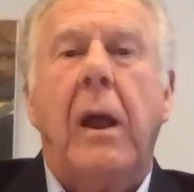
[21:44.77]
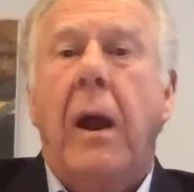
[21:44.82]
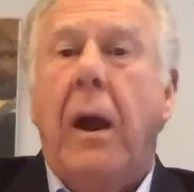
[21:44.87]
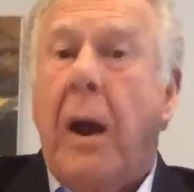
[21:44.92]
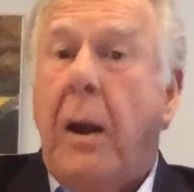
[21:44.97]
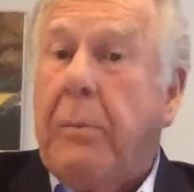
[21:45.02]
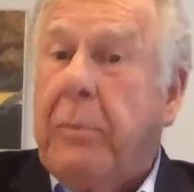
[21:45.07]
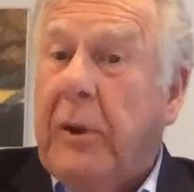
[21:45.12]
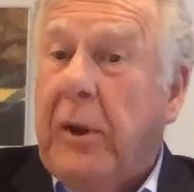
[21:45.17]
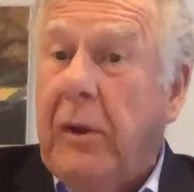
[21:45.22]

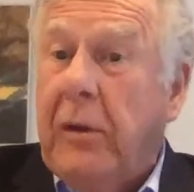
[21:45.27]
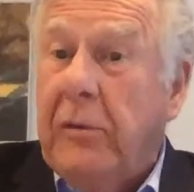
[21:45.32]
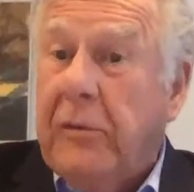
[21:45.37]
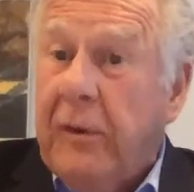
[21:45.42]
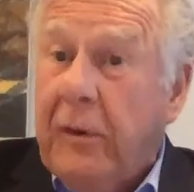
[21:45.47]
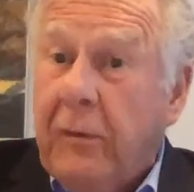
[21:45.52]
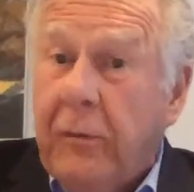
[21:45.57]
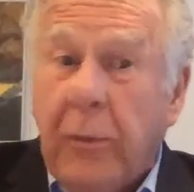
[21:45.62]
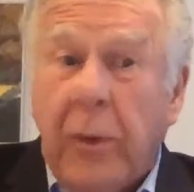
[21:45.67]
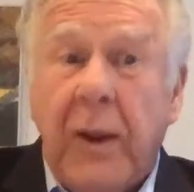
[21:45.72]
Opportunities
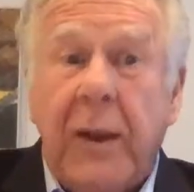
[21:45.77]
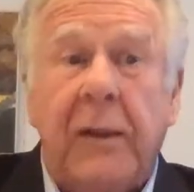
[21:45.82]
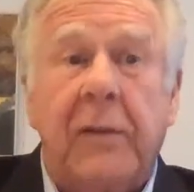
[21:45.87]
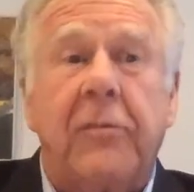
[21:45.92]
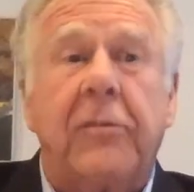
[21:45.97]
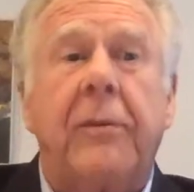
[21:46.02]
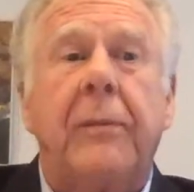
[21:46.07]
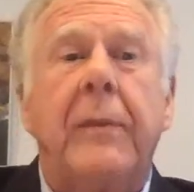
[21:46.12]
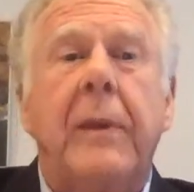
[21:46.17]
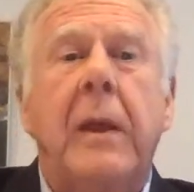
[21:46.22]
and
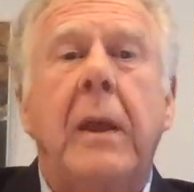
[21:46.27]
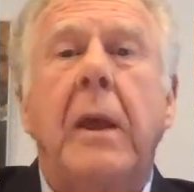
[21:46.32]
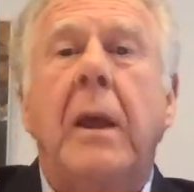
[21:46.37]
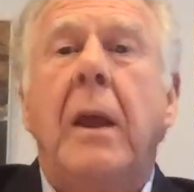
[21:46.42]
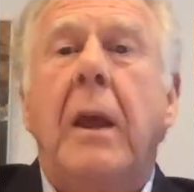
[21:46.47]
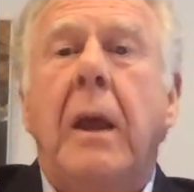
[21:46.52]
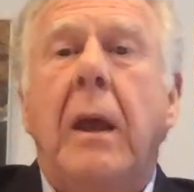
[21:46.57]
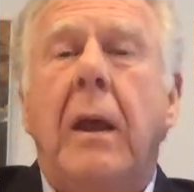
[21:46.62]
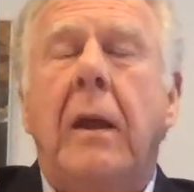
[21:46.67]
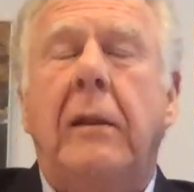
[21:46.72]
threats,
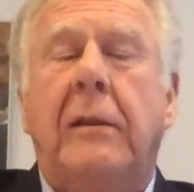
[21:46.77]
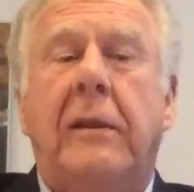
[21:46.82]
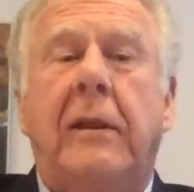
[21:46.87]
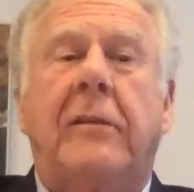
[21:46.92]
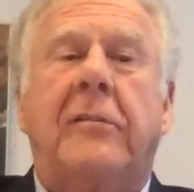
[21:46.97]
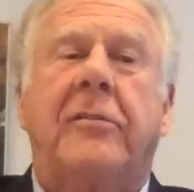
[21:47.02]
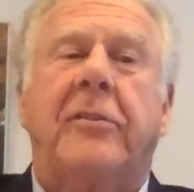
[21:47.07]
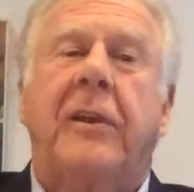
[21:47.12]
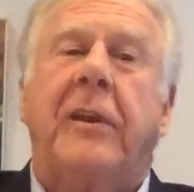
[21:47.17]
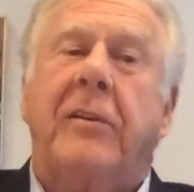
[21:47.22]
like
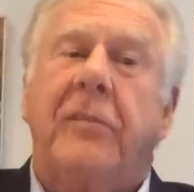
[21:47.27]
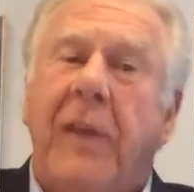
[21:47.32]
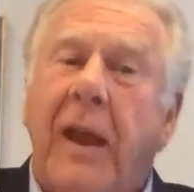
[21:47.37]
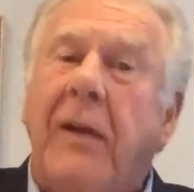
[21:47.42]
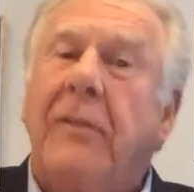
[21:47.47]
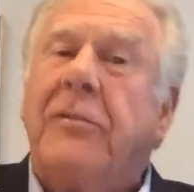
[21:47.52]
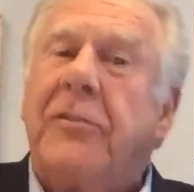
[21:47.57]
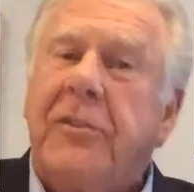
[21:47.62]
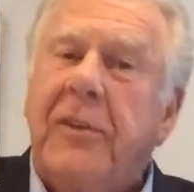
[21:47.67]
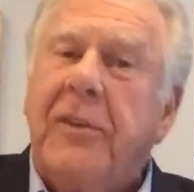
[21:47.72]
I said, is
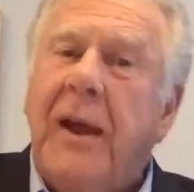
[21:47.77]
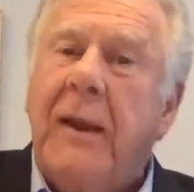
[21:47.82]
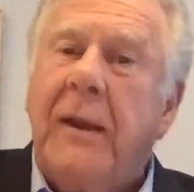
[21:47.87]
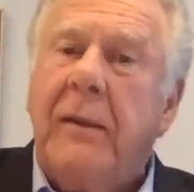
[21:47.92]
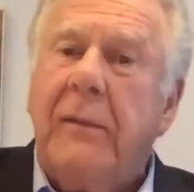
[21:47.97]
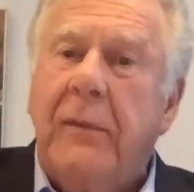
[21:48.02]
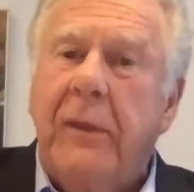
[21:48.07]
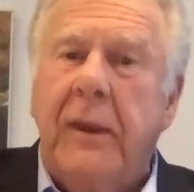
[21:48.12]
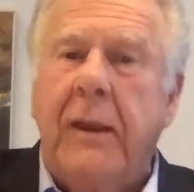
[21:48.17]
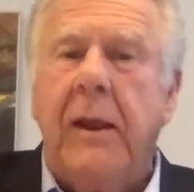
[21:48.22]
outside
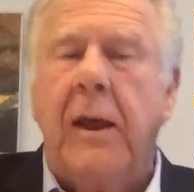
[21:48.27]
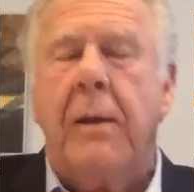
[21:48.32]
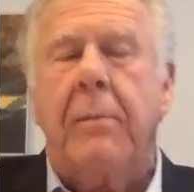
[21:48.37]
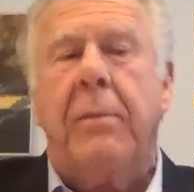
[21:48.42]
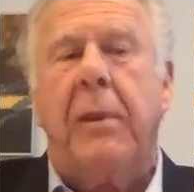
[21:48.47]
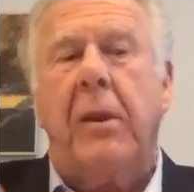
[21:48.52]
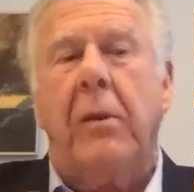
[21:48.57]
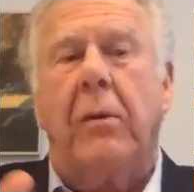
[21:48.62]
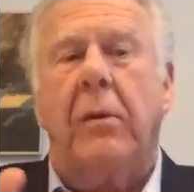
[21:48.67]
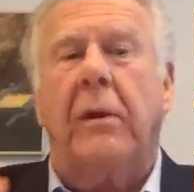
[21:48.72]
of the
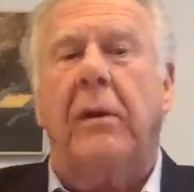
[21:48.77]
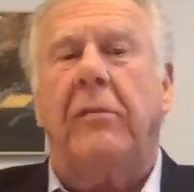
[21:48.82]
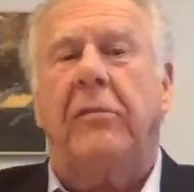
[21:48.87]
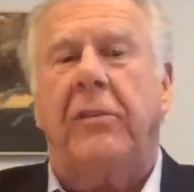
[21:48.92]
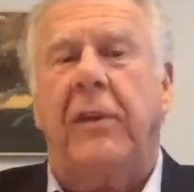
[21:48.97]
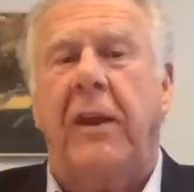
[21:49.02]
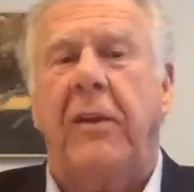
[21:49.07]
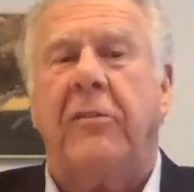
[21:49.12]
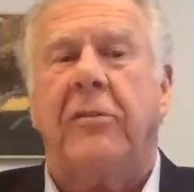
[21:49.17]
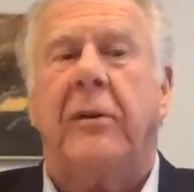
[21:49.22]
company
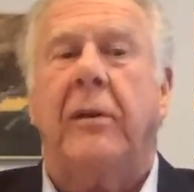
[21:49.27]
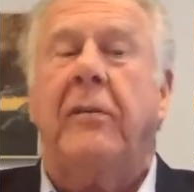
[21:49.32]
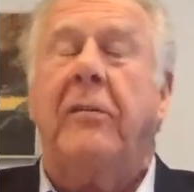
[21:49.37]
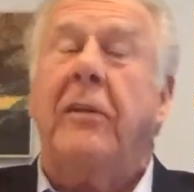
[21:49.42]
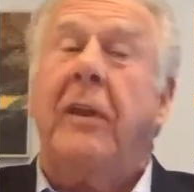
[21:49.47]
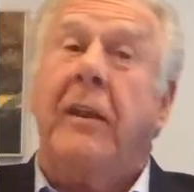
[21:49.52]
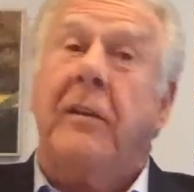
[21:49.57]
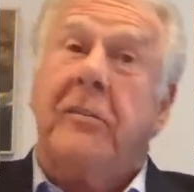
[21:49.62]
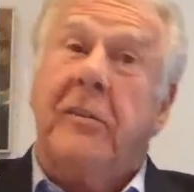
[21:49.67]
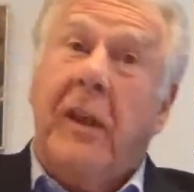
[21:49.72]
organization,
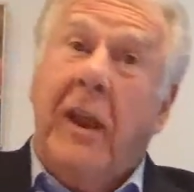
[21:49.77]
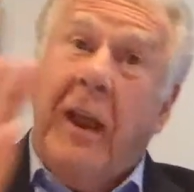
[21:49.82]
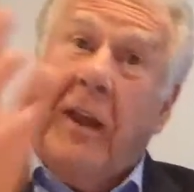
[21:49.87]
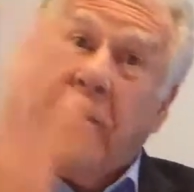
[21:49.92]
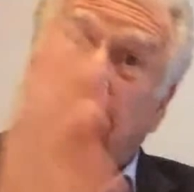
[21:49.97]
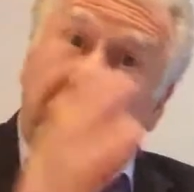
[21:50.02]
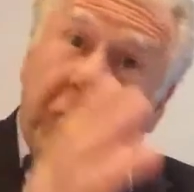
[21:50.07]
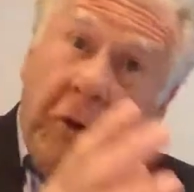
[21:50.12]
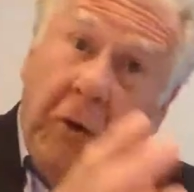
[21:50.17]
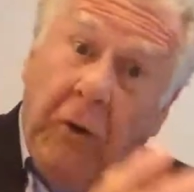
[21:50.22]
the
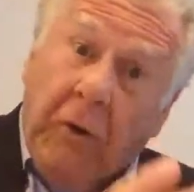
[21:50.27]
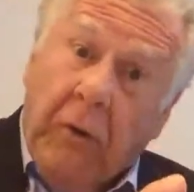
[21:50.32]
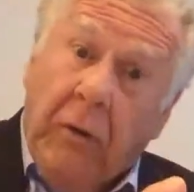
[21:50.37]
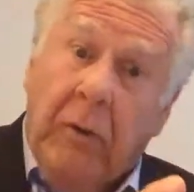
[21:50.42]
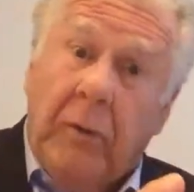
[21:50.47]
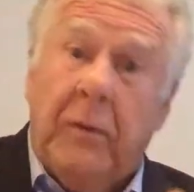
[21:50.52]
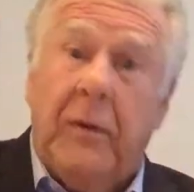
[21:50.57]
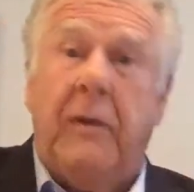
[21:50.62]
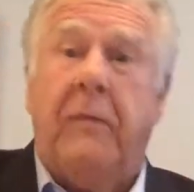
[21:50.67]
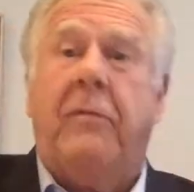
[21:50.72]

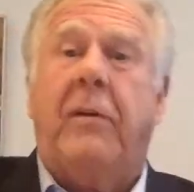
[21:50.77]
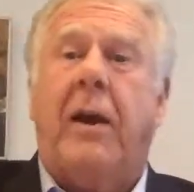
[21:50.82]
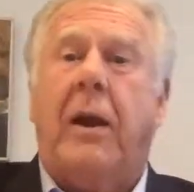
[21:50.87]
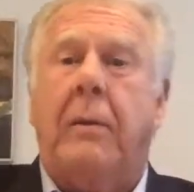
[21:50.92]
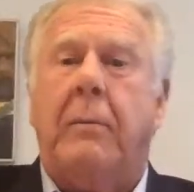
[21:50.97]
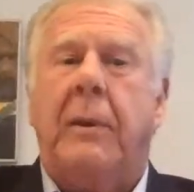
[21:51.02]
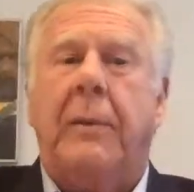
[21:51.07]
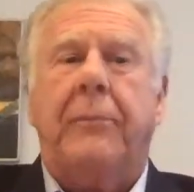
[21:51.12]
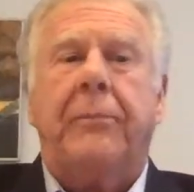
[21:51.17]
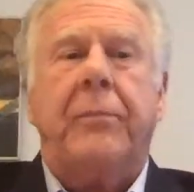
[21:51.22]
external
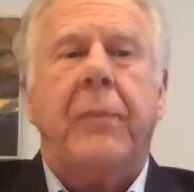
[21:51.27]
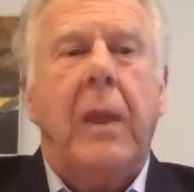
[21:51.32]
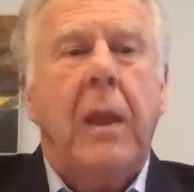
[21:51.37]
environment.